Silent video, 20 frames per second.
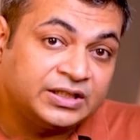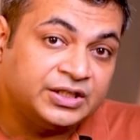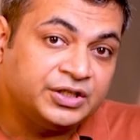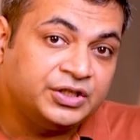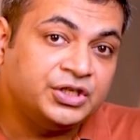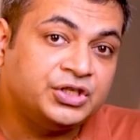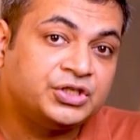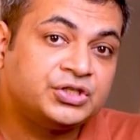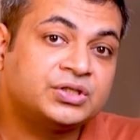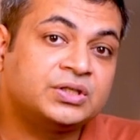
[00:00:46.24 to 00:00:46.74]

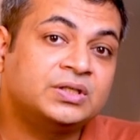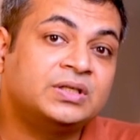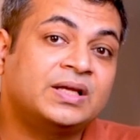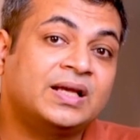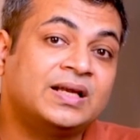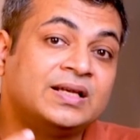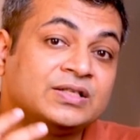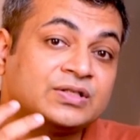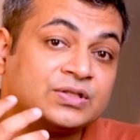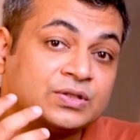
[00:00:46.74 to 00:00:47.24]
conditions
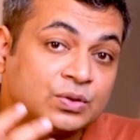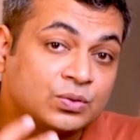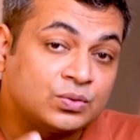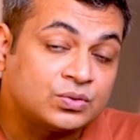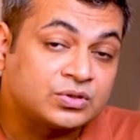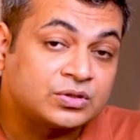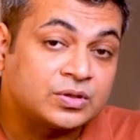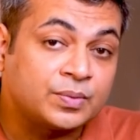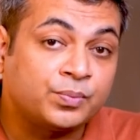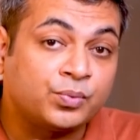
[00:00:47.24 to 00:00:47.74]
can slow
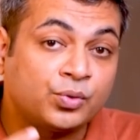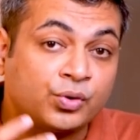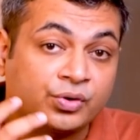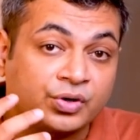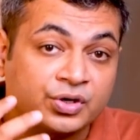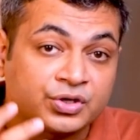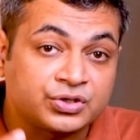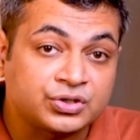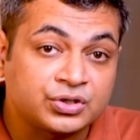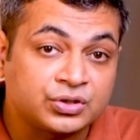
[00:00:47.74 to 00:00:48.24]
the
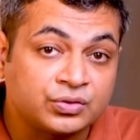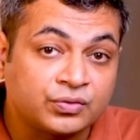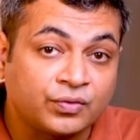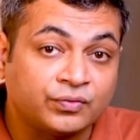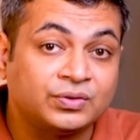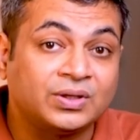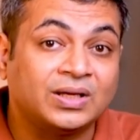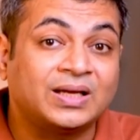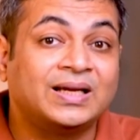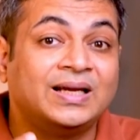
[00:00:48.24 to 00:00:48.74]
progression
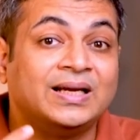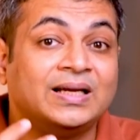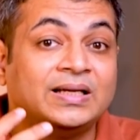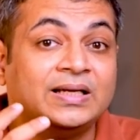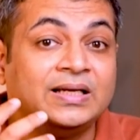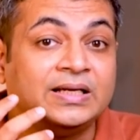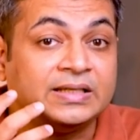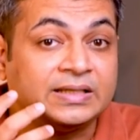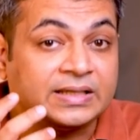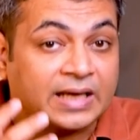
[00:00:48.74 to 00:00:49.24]
of the kidney